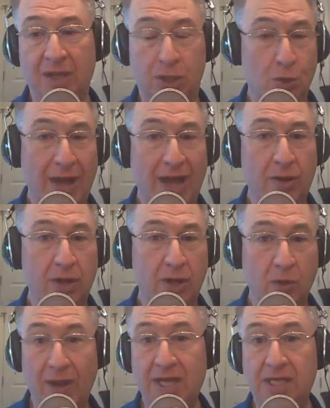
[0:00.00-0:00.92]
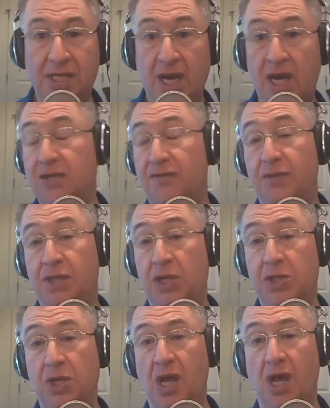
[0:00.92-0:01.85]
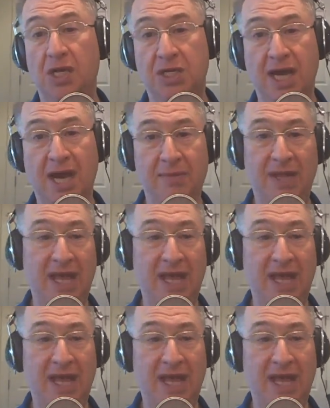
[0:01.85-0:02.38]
surrounded the Red Sox for such a long time,